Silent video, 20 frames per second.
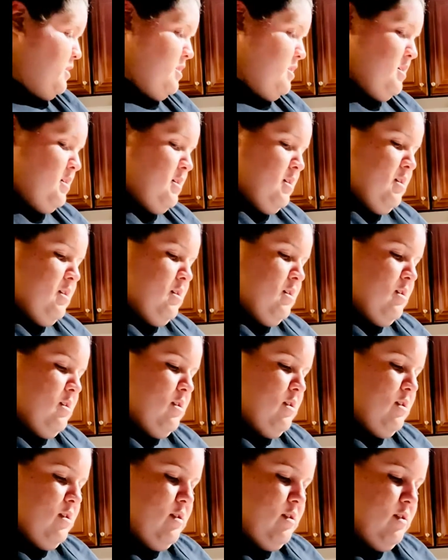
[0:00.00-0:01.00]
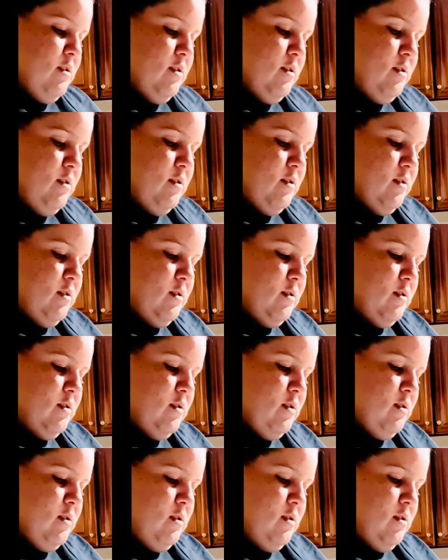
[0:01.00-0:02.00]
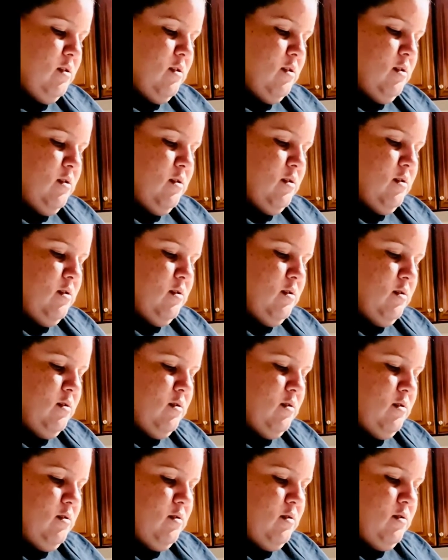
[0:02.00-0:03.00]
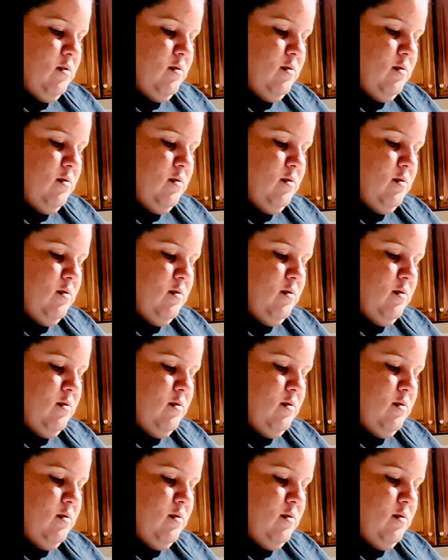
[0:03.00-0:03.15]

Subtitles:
Nobody speaks.